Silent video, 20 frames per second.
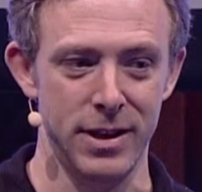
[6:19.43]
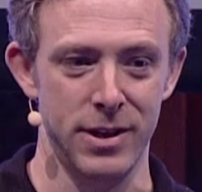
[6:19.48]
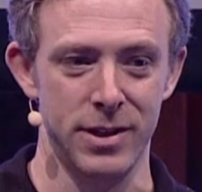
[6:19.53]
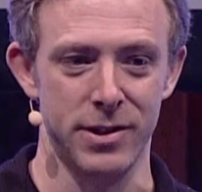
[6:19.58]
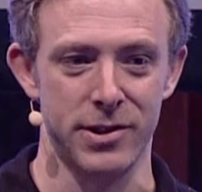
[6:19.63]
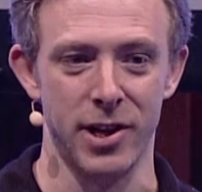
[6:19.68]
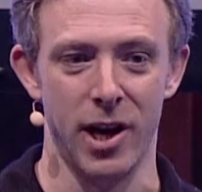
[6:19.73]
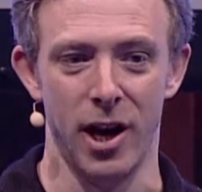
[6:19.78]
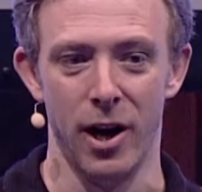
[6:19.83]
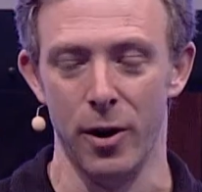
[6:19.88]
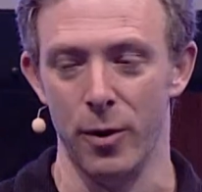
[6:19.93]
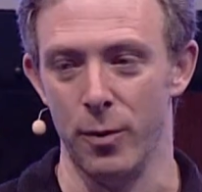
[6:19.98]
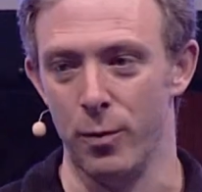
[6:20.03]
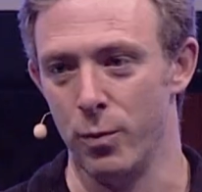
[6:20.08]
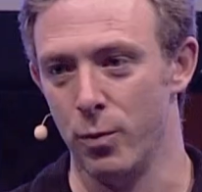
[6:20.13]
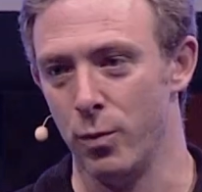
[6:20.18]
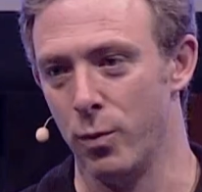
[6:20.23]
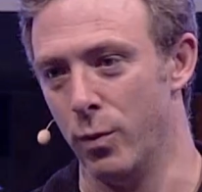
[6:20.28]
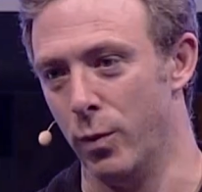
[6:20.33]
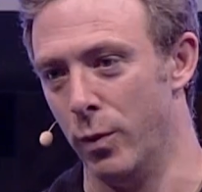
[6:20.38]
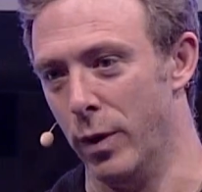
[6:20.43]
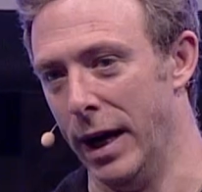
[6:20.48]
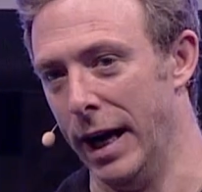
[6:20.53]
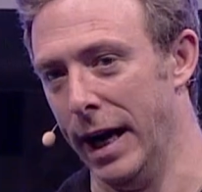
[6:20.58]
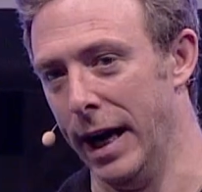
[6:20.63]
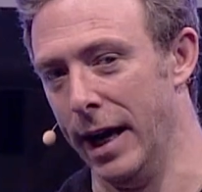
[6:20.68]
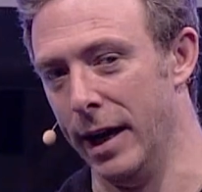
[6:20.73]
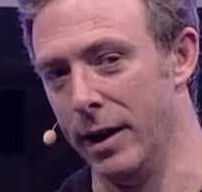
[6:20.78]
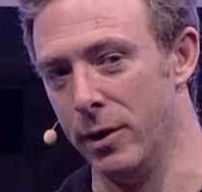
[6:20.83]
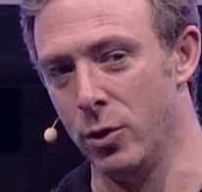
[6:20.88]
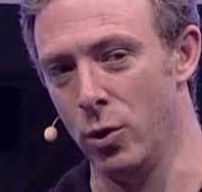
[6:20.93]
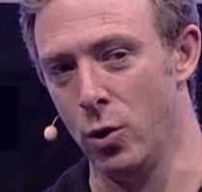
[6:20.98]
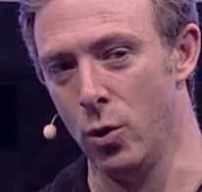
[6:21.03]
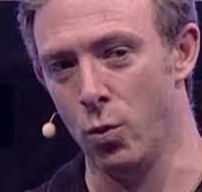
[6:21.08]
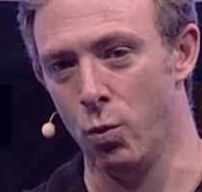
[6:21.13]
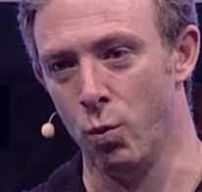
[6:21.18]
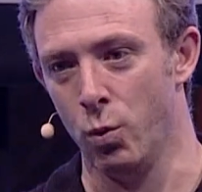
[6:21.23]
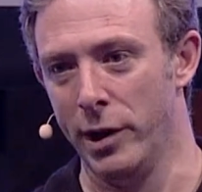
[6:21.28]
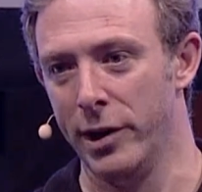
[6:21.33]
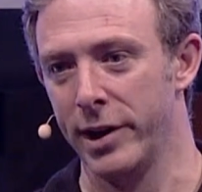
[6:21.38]
So uh,
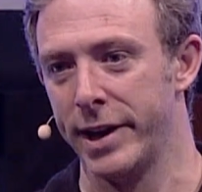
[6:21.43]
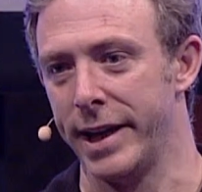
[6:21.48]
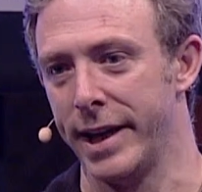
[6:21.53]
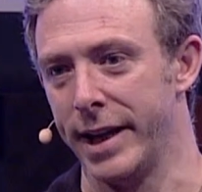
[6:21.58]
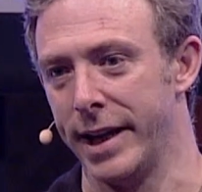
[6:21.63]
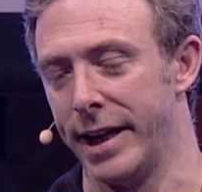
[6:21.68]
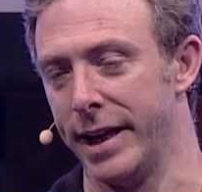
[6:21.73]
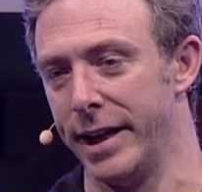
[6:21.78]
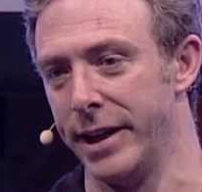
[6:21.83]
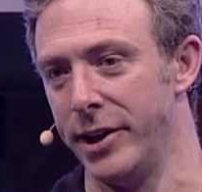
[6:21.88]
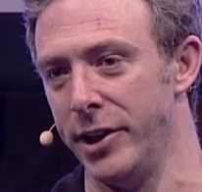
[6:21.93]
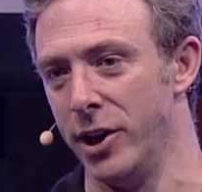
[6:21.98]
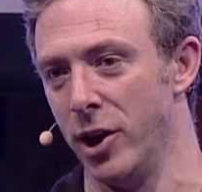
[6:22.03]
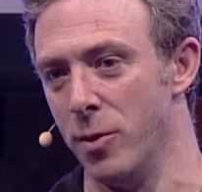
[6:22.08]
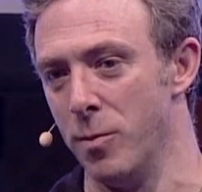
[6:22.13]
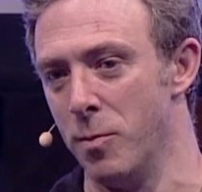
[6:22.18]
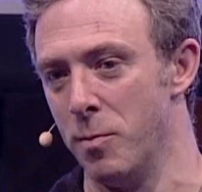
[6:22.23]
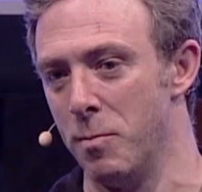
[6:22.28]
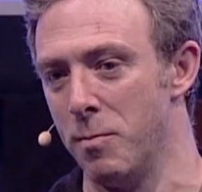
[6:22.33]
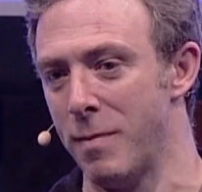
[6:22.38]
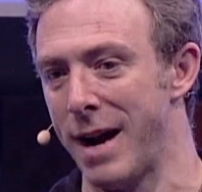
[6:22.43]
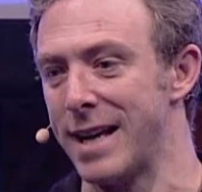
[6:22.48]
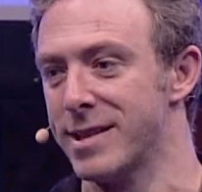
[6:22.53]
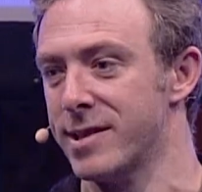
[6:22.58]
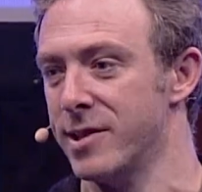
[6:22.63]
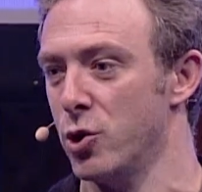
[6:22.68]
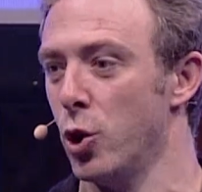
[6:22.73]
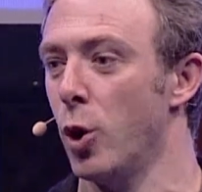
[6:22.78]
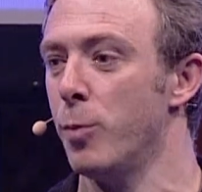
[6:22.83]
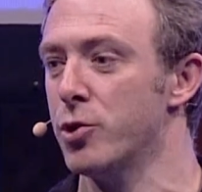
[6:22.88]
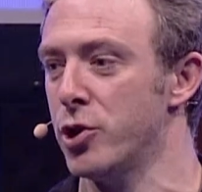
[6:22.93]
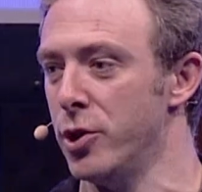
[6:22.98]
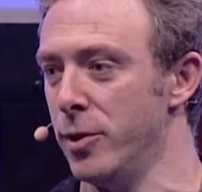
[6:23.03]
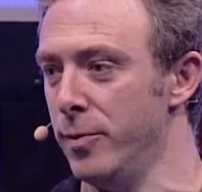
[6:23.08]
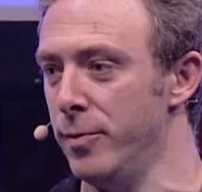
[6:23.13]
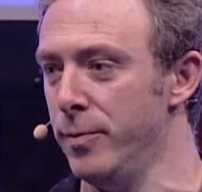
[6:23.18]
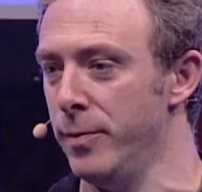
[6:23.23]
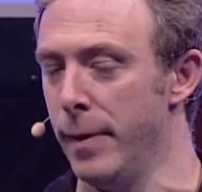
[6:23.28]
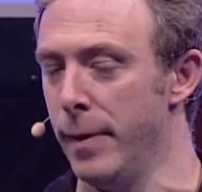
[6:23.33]
we're looking at you know, mass adoption